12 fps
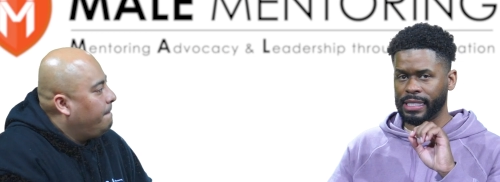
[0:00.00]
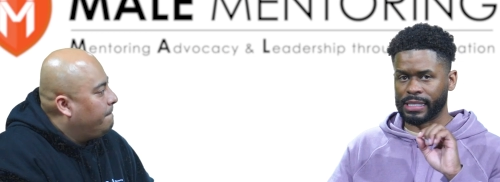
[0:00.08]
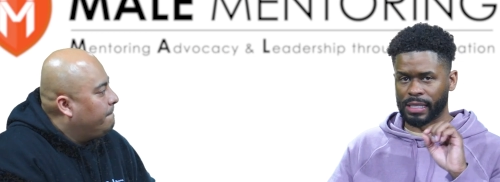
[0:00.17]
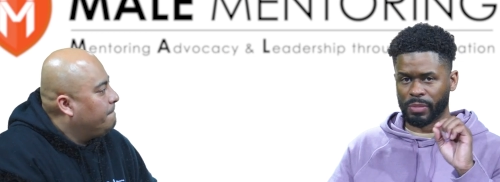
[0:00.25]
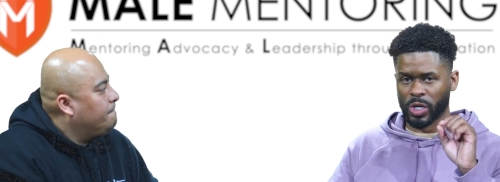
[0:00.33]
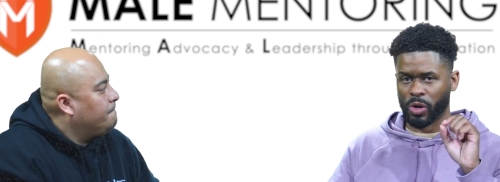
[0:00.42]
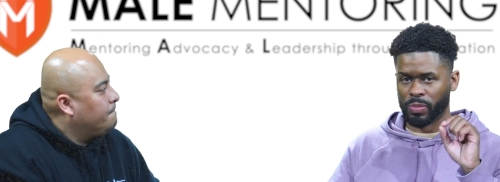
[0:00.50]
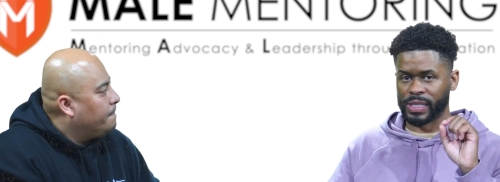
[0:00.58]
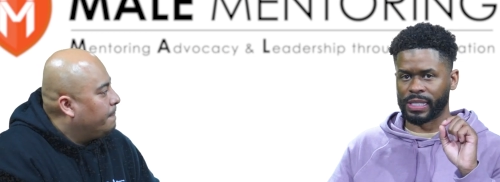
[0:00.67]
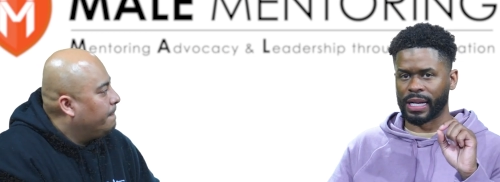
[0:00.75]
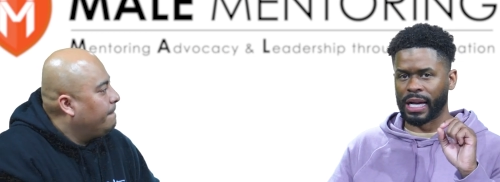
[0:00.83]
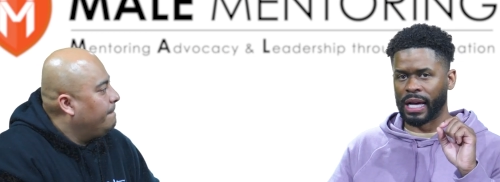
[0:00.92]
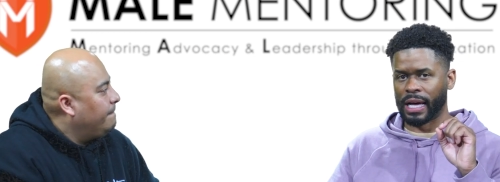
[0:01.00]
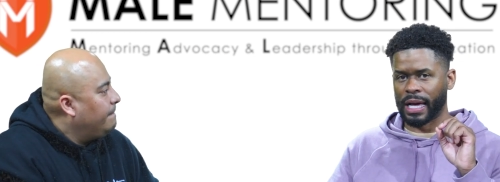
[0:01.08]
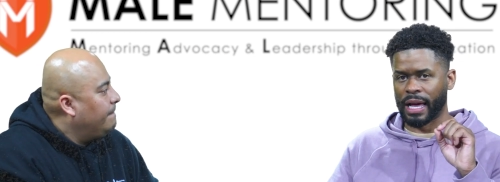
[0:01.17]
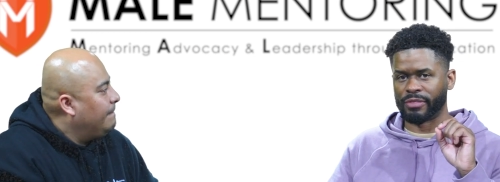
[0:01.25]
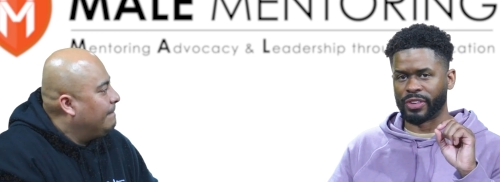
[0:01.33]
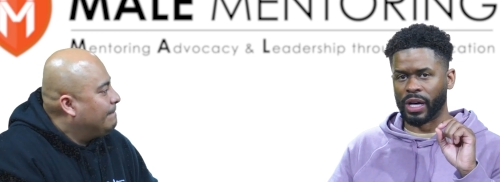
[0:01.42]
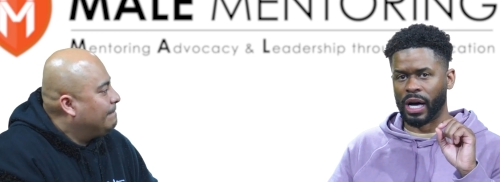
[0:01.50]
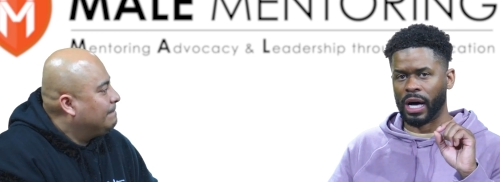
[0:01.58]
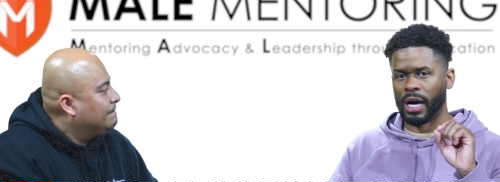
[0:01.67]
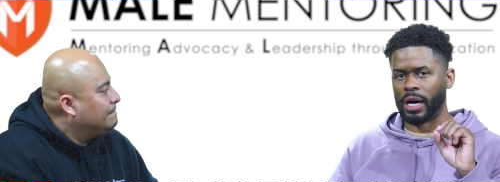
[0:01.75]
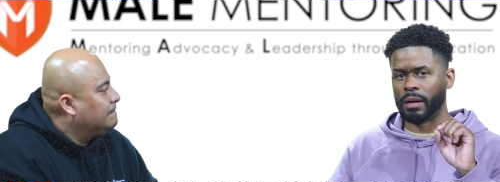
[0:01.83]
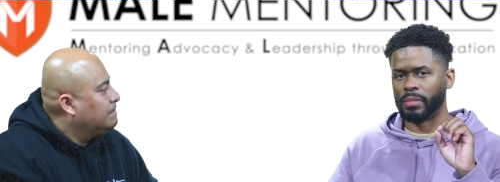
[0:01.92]
Speaker 1: things I'm gonna go because I got I have a
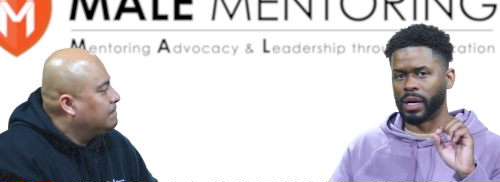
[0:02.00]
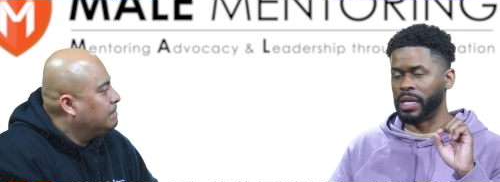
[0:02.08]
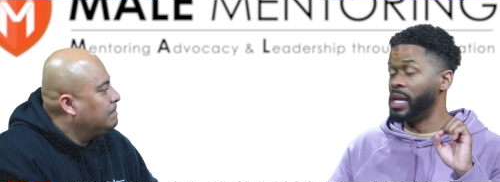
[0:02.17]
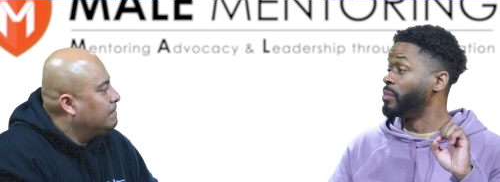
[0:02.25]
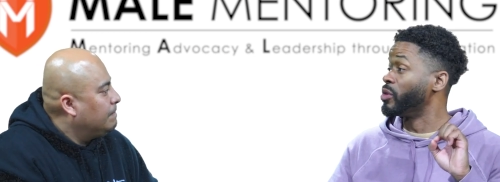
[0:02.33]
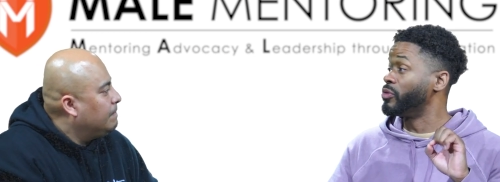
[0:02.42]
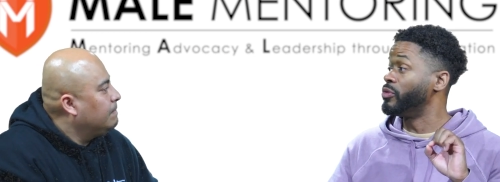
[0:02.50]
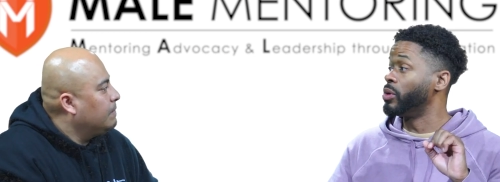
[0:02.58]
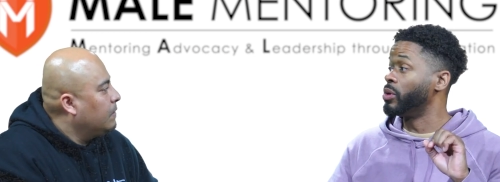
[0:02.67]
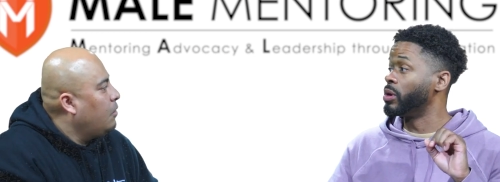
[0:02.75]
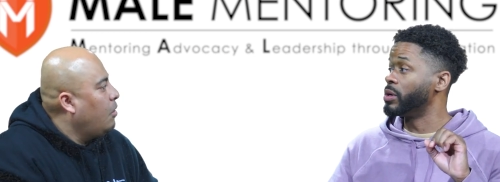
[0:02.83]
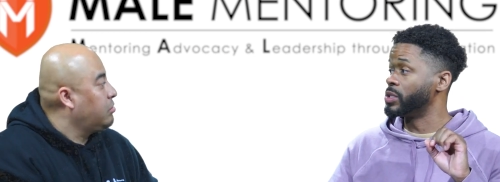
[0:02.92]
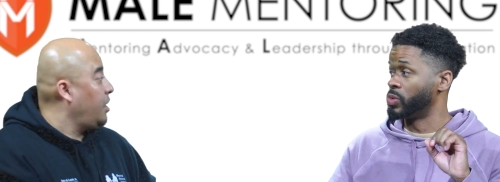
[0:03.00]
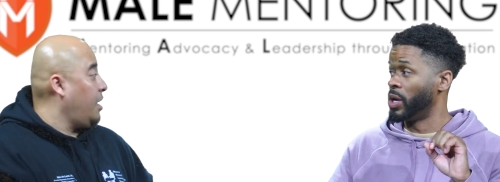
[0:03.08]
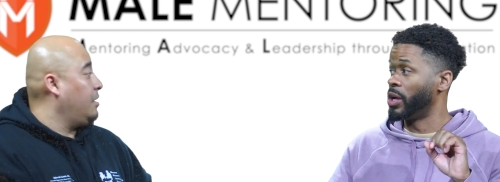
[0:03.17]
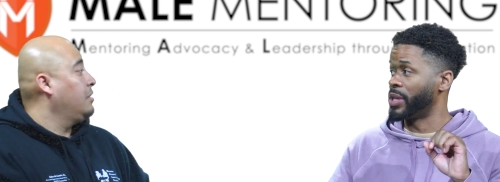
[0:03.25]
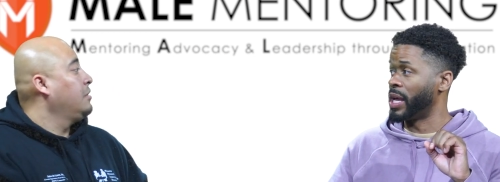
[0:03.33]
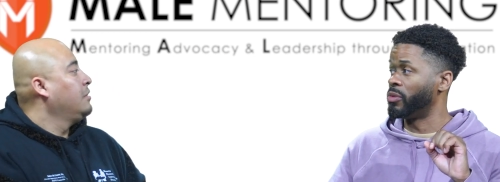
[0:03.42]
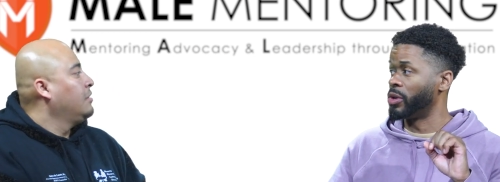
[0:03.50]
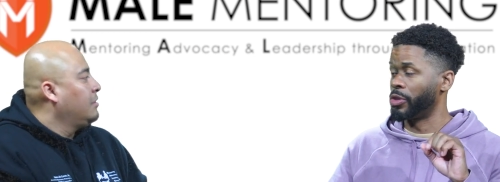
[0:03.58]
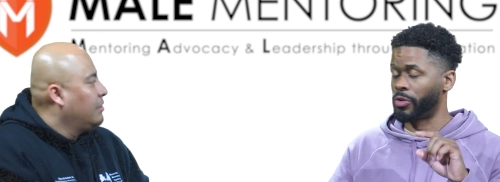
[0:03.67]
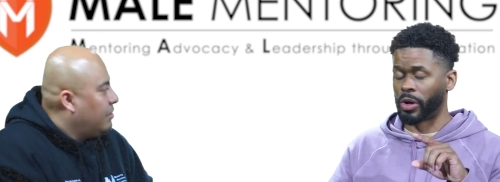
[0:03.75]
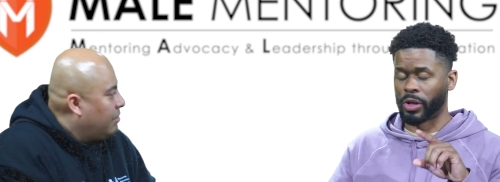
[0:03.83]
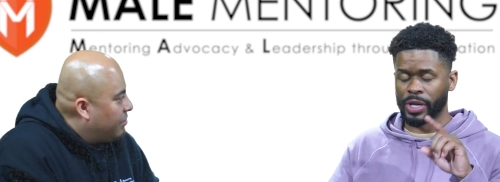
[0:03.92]
um a number four okay. as well that I want to
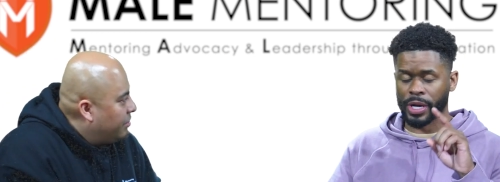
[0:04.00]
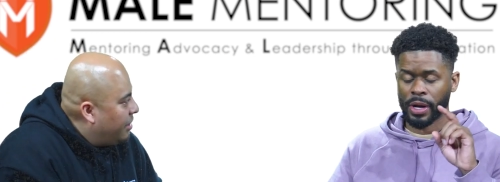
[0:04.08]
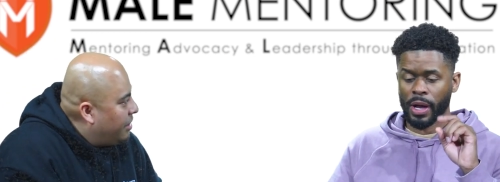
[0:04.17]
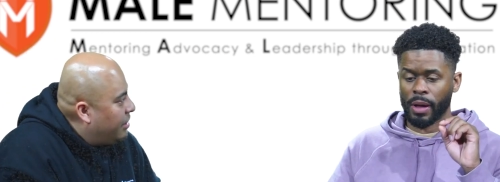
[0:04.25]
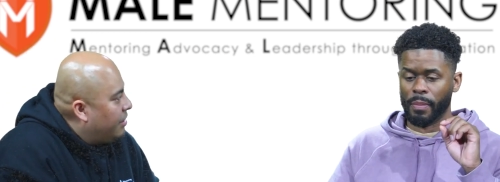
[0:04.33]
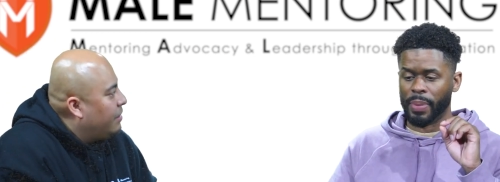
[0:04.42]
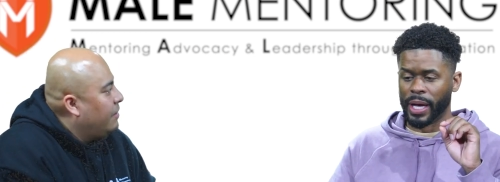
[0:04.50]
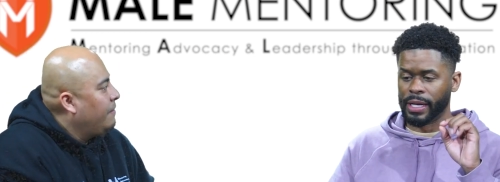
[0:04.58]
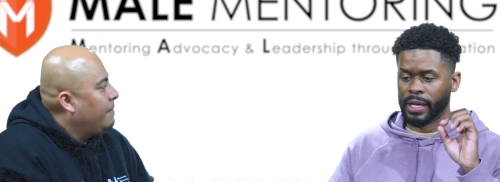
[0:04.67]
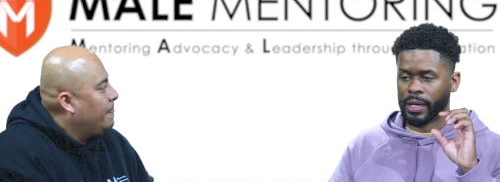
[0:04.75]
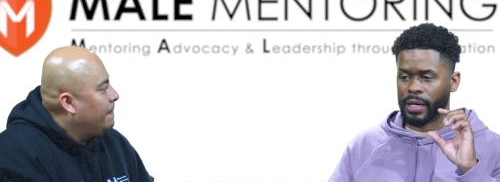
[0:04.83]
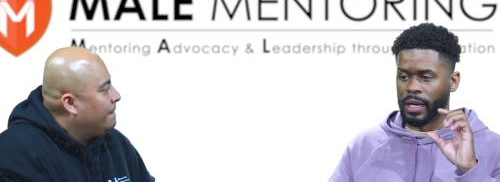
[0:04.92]
throw on there. Yeah, but.